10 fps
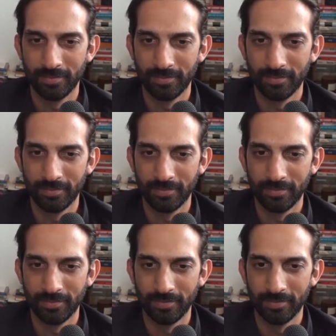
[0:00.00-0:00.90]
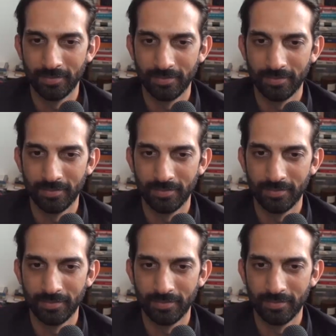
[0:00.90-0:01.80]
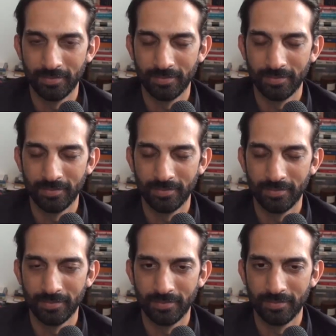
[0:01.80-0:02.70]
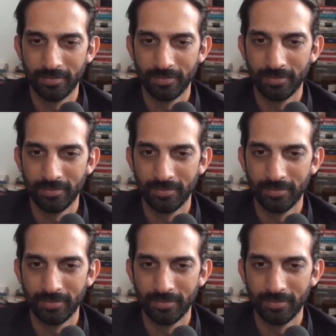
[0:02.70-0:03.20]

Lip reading: (not speaking)